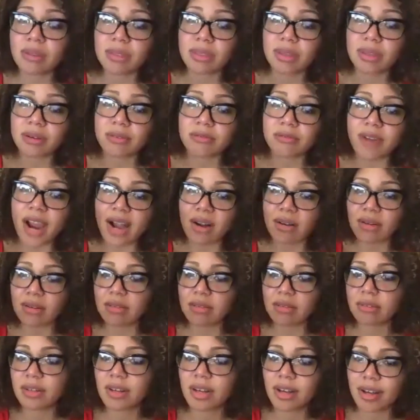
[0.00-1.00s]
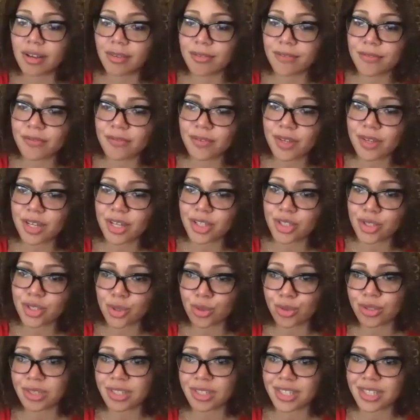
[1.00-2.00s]
the route of a
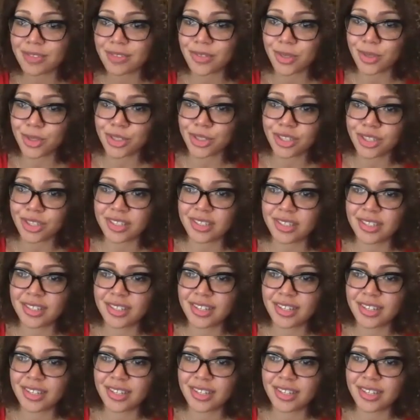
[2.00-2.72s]
socialist future.